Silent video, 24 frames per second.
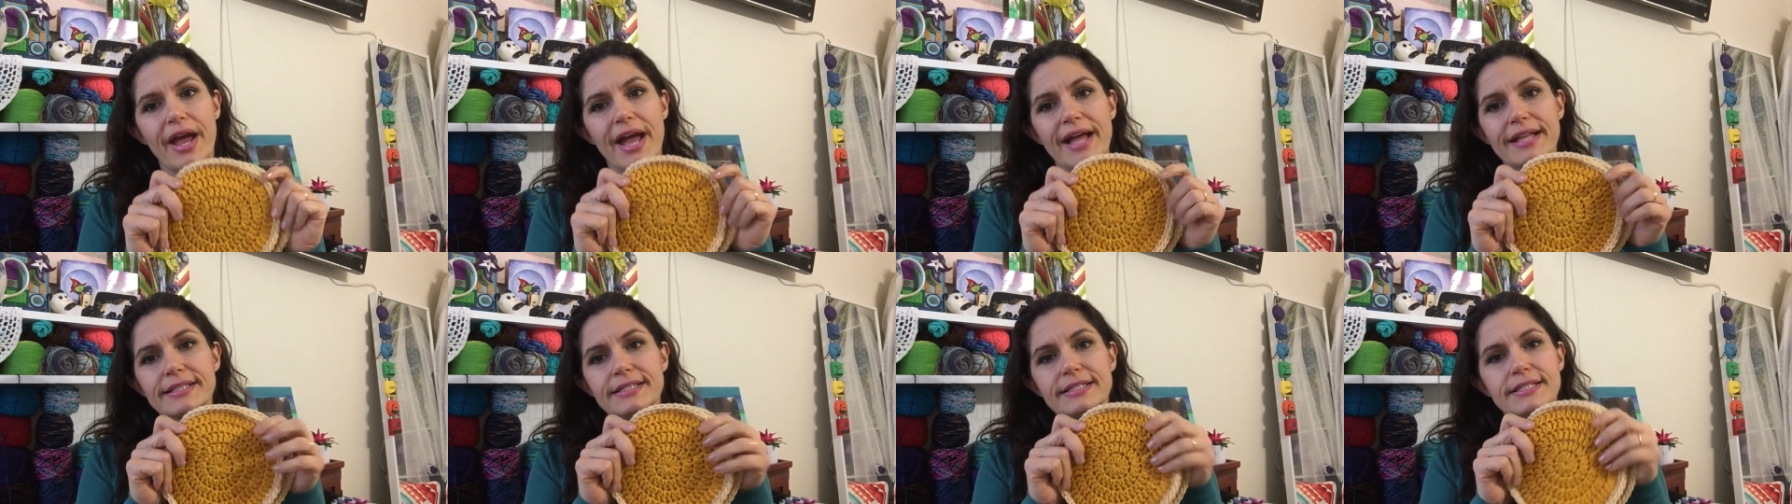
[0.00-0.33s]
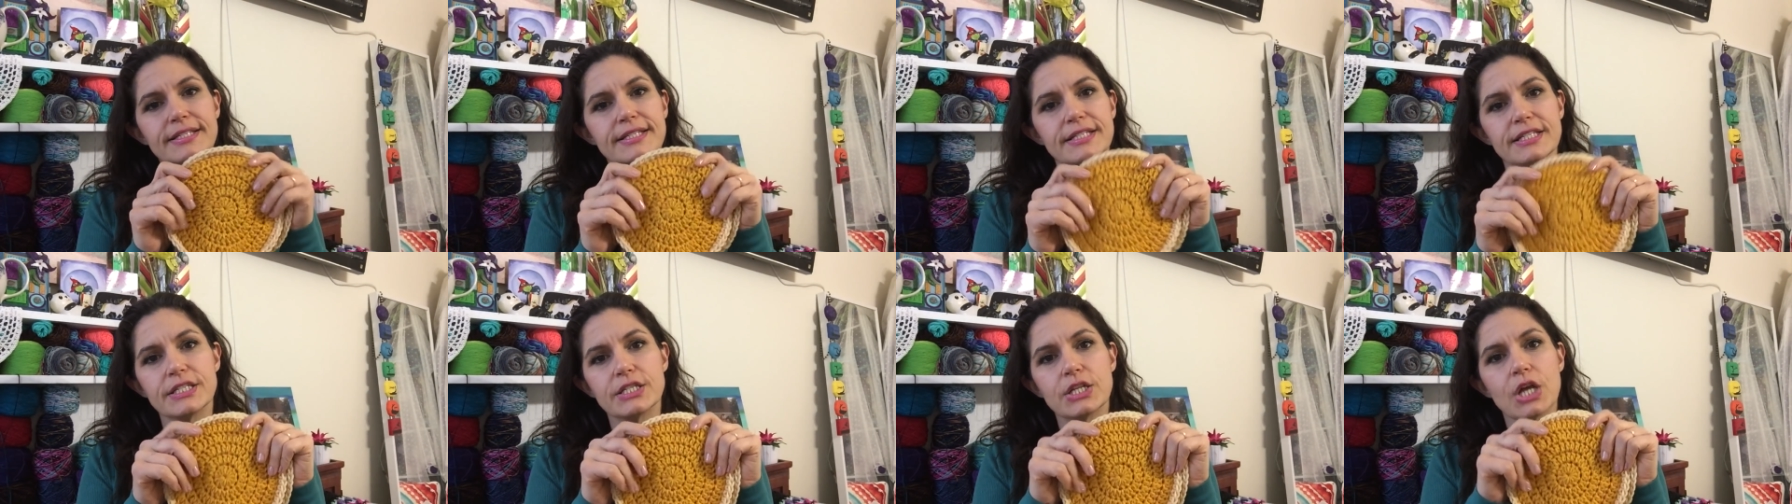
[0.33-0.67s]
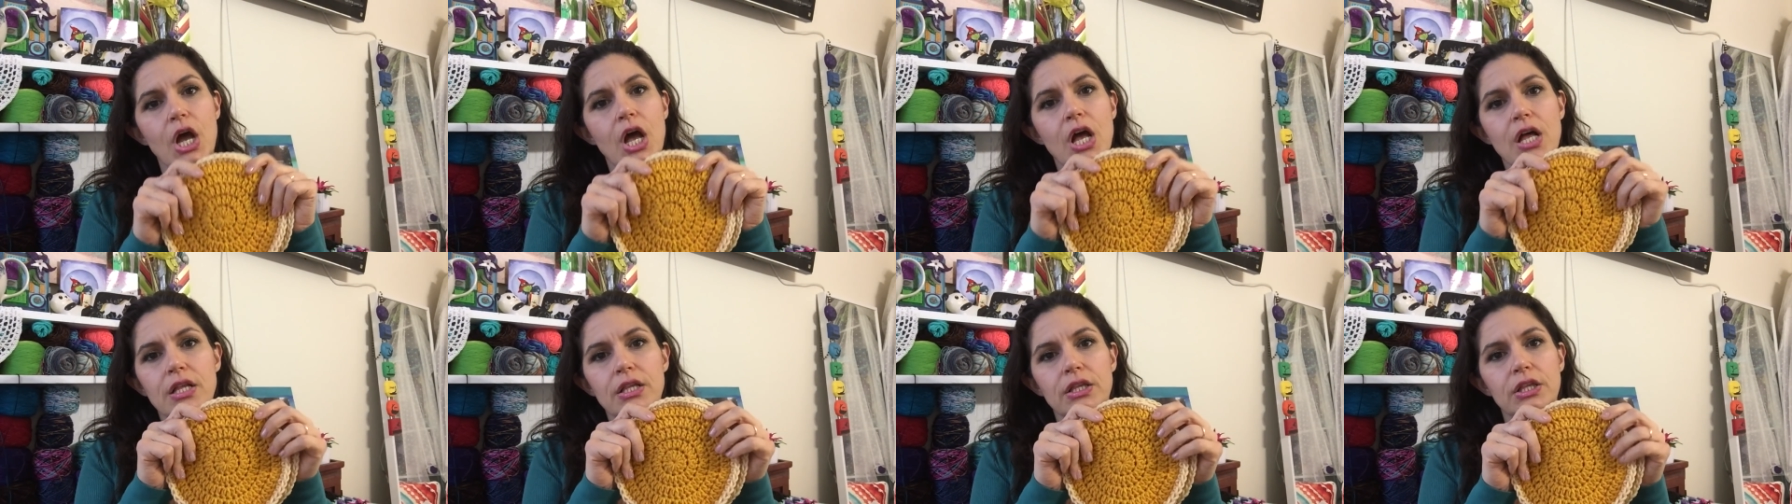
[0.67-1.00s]
hats just
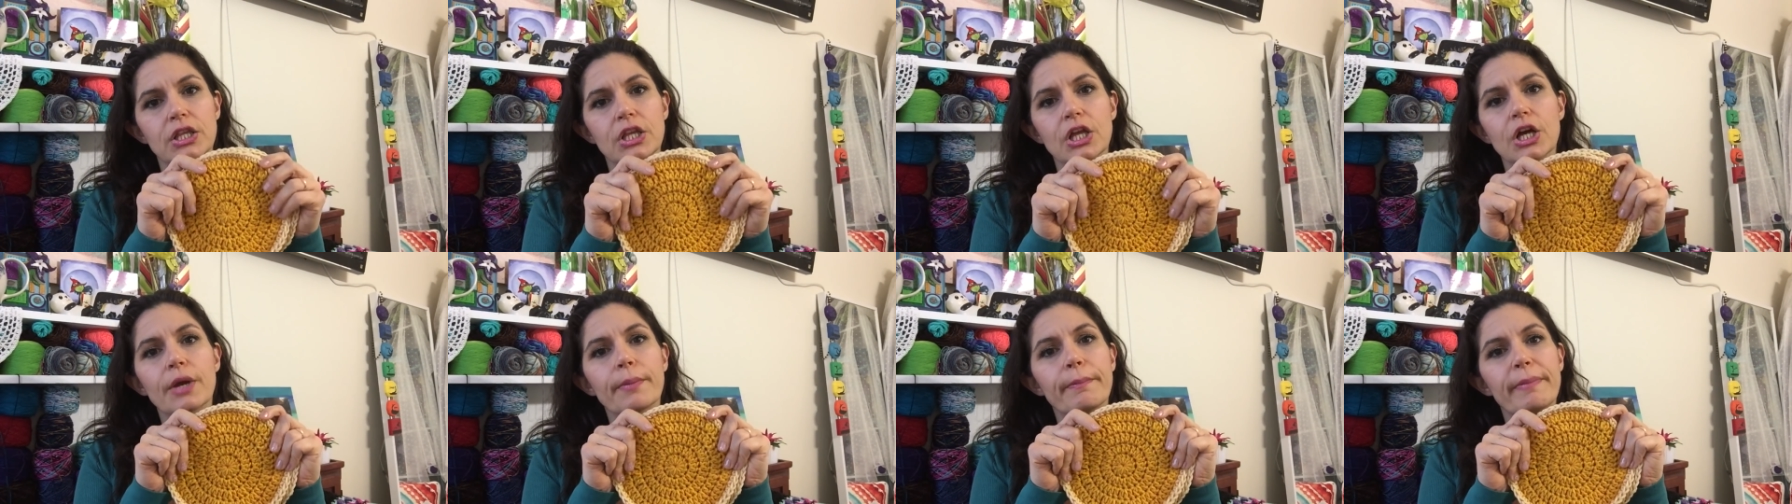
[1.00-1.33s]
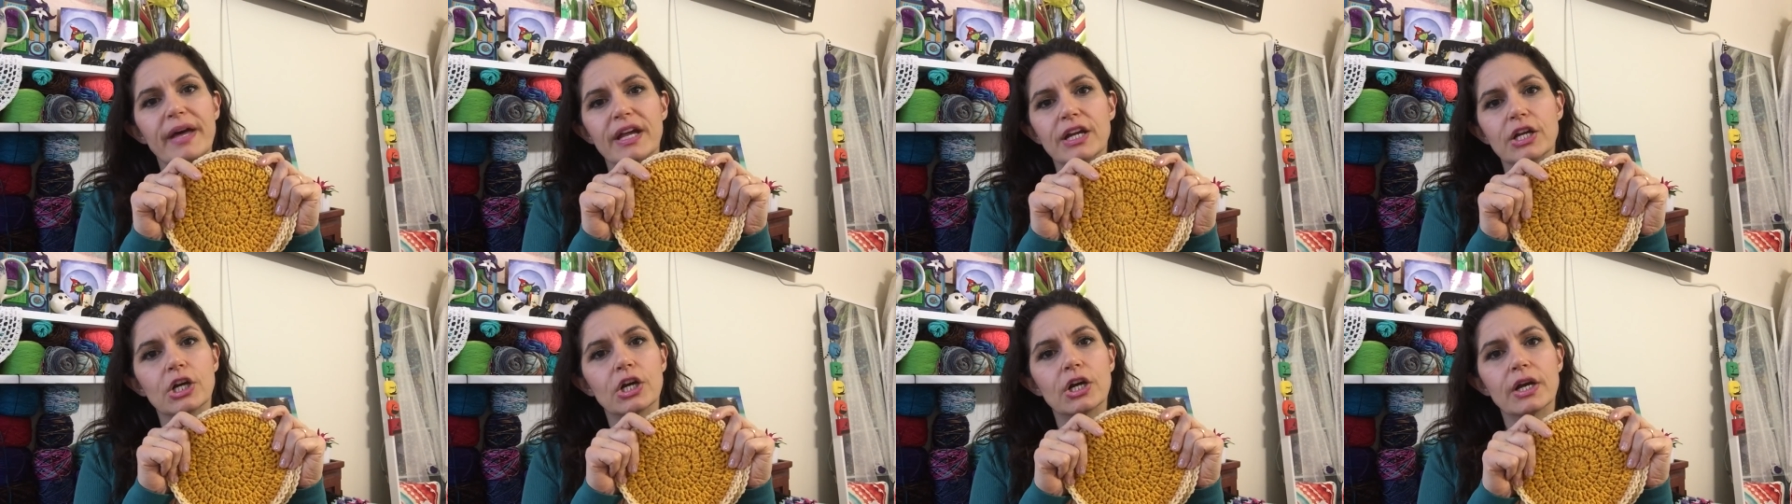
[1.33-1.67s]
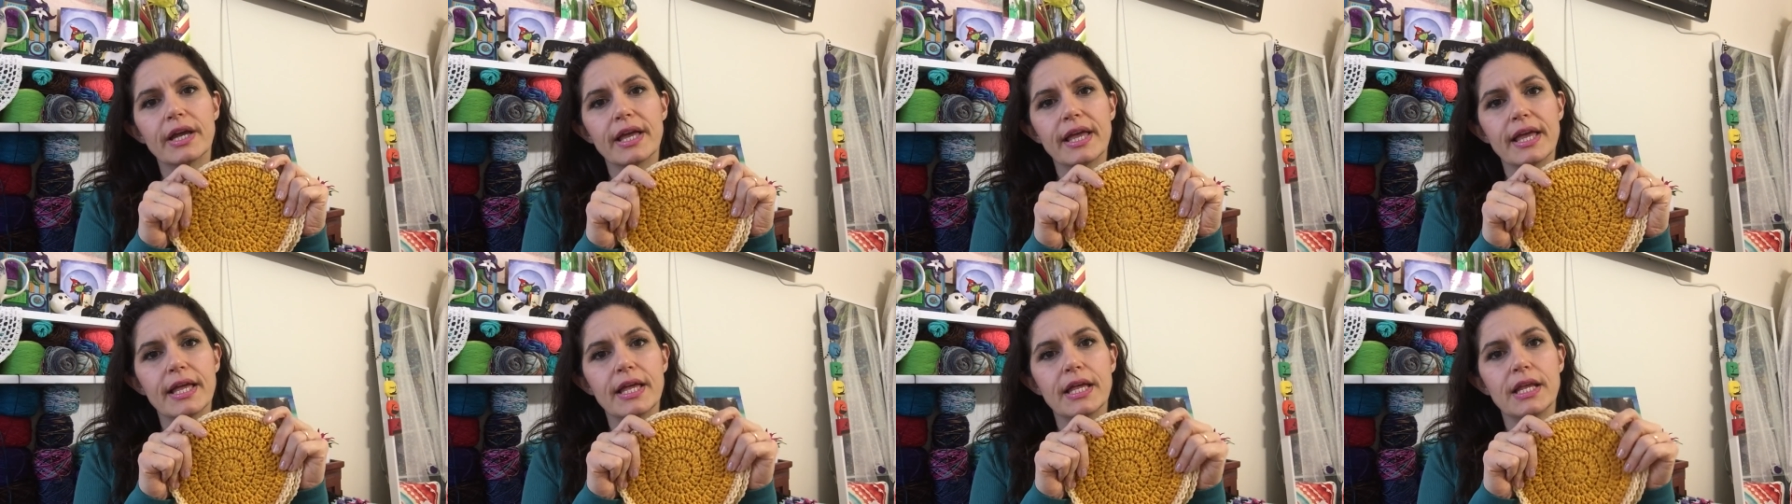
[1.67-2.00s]
look
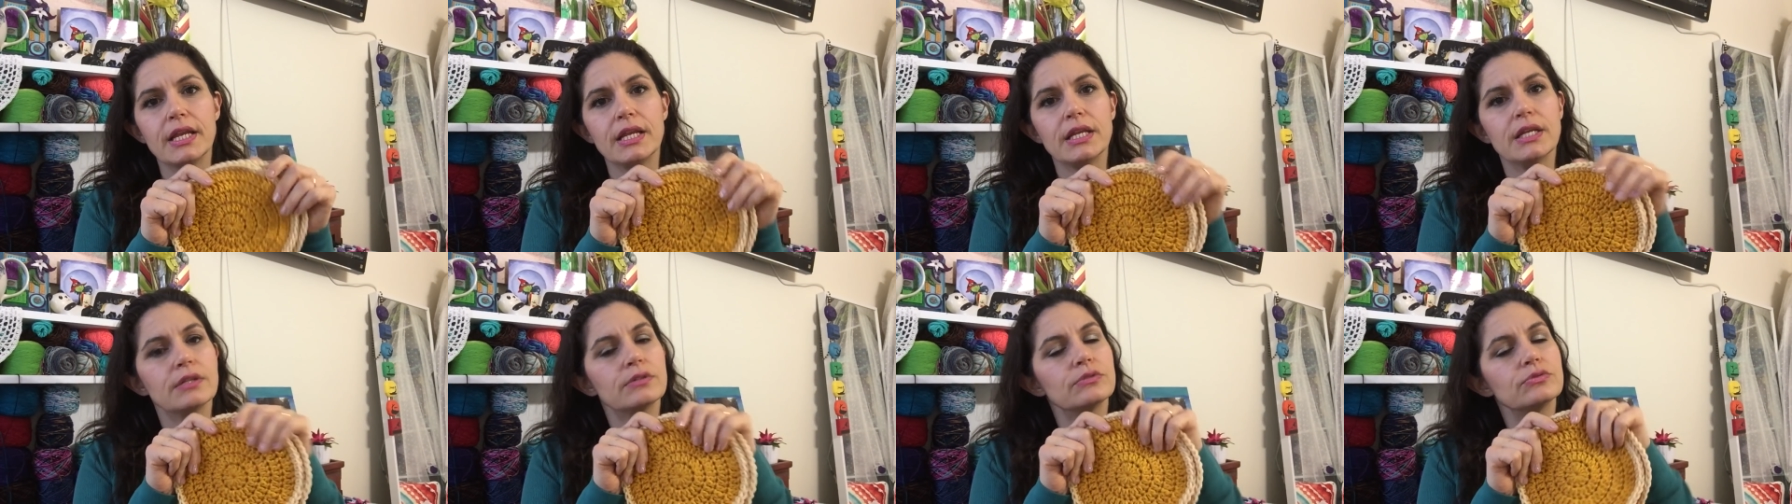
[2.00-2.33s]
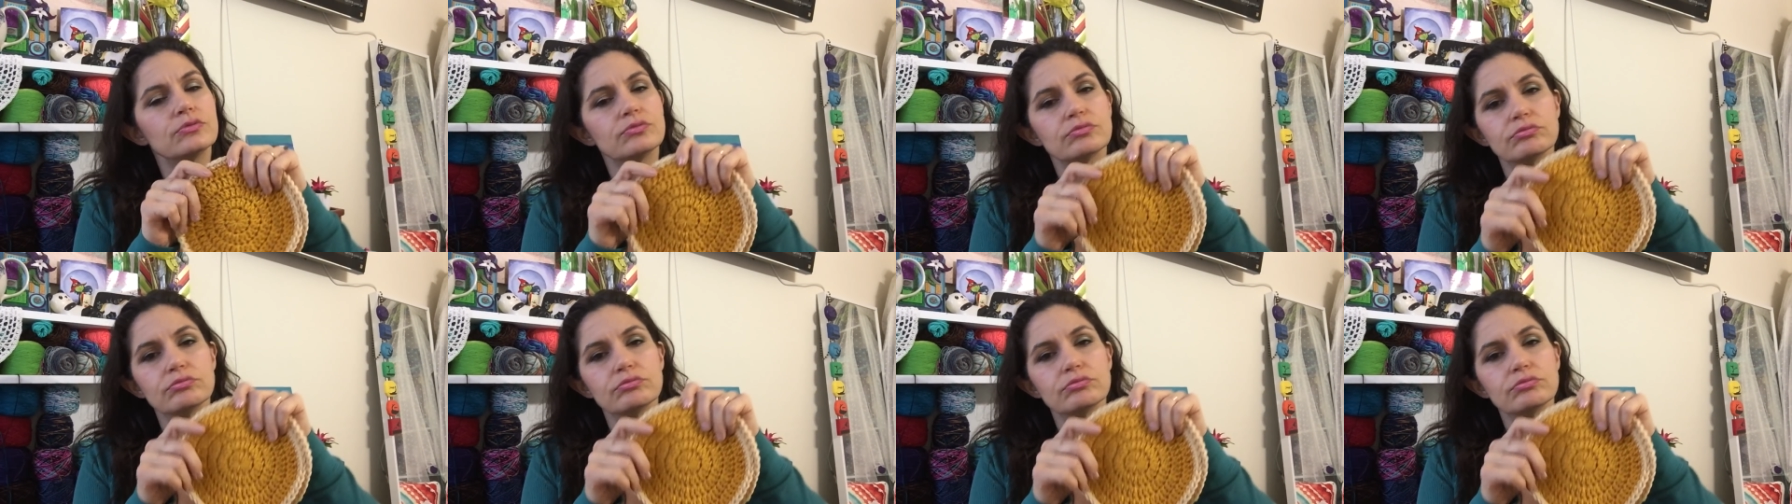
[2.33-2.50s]
better in